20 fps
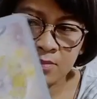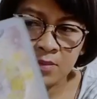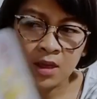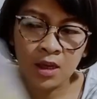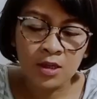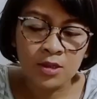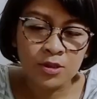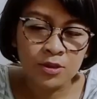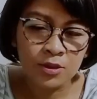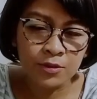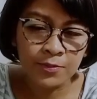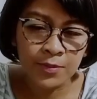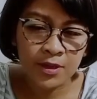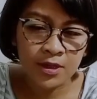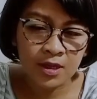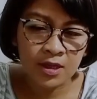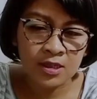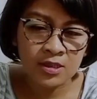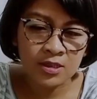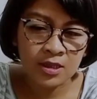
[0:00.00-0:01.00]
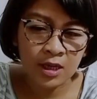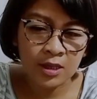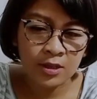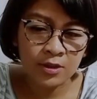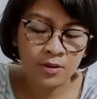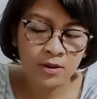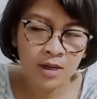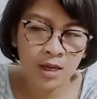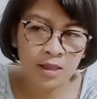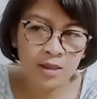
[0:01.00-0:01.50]
Jupiter is
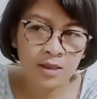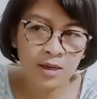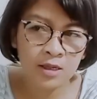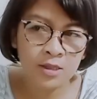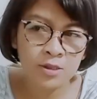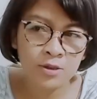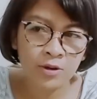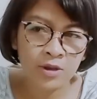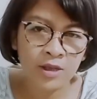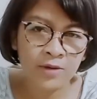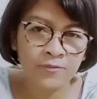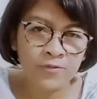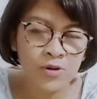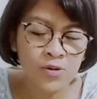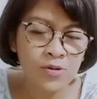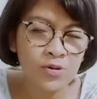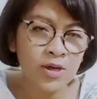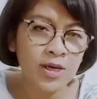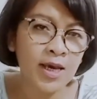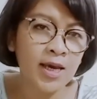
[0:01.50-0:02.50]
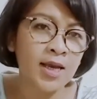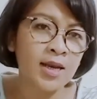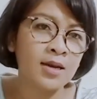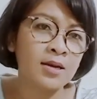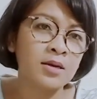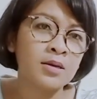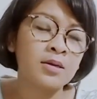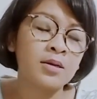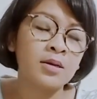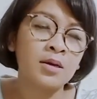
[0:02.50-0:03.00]
retrograde there. So if you can
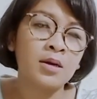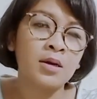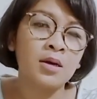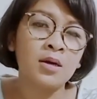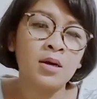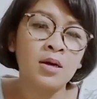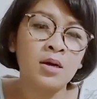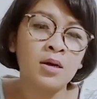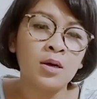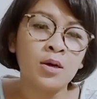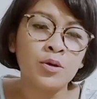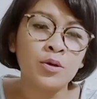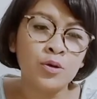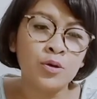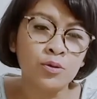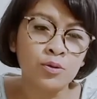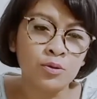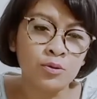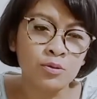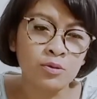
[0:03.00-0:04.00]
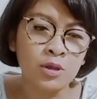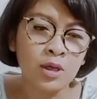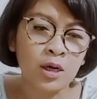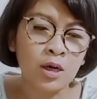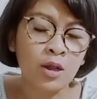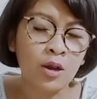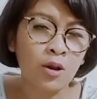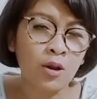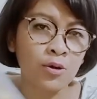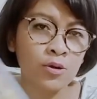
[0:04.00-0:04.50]
do the
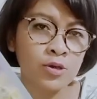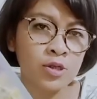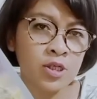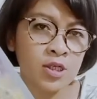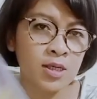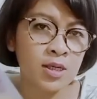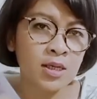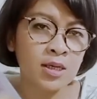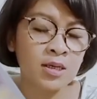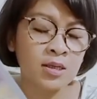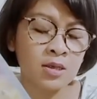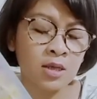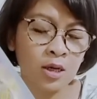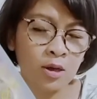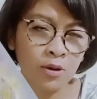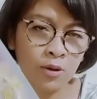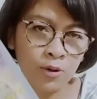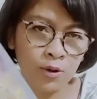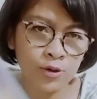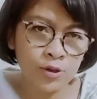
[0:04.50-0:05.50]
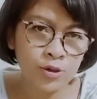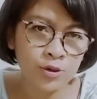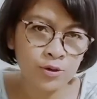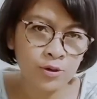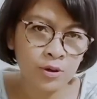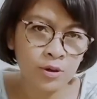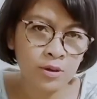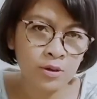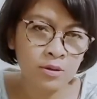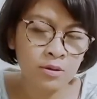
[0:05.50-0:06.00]

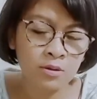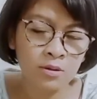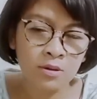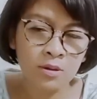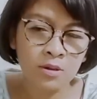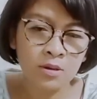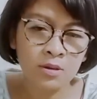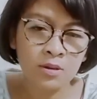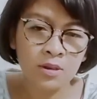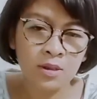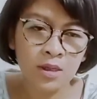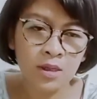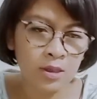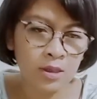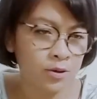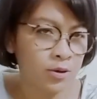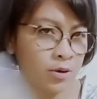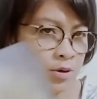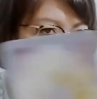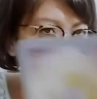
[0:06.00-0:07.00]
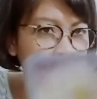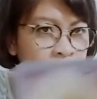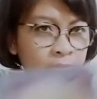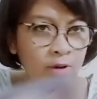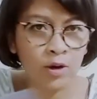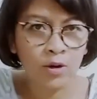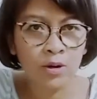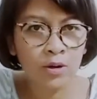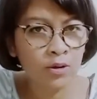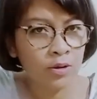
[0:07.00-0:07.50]
closure in your life, I don't
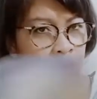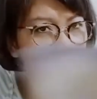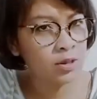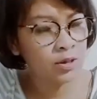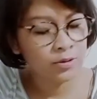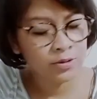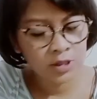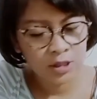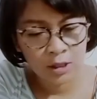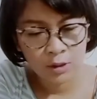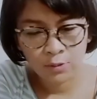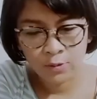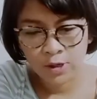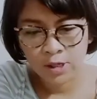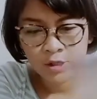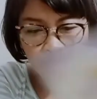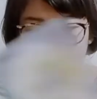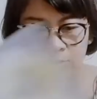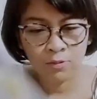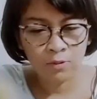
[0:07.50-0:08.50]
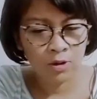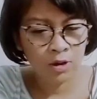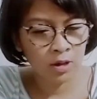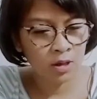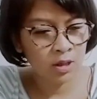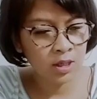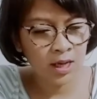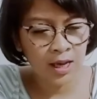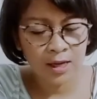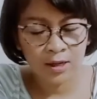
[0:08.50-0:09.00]
know in your situation what
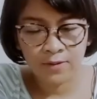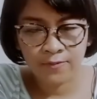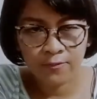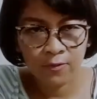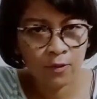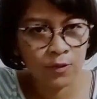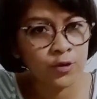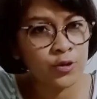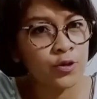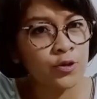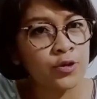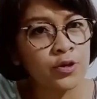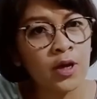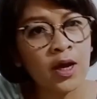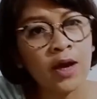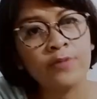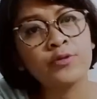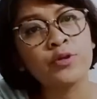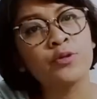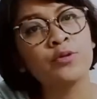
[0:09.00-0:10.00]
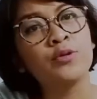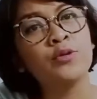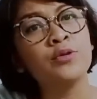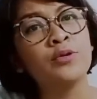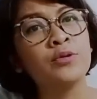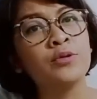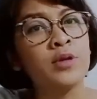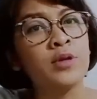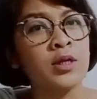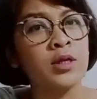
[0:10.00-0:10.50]
kind of closure you have to do,
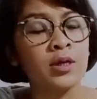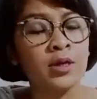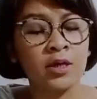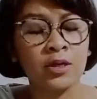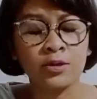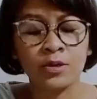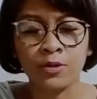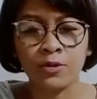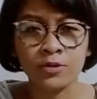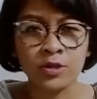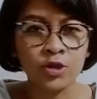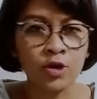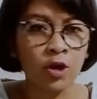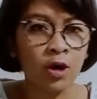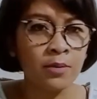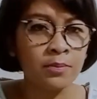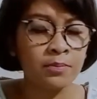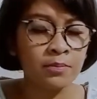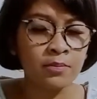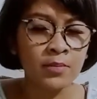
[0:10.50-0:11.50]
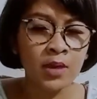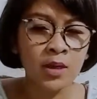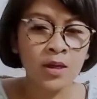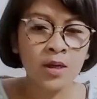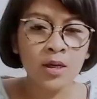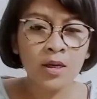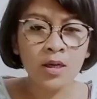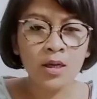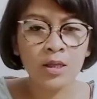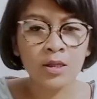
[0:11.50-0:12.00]
either your job,
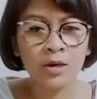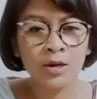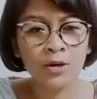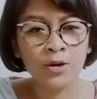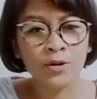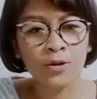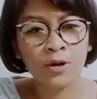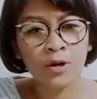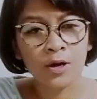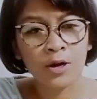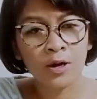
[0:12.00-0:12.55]
either your